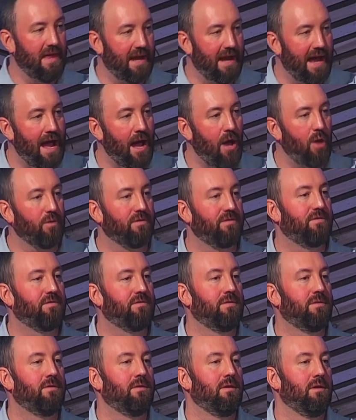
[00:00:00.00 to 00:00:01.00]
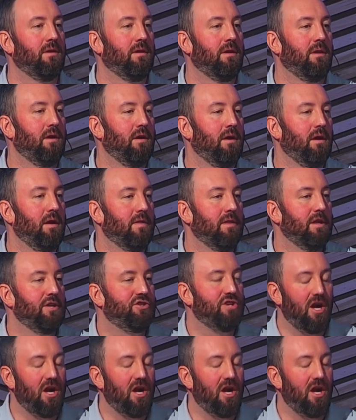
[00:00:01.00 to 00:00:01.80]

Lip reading: that house. The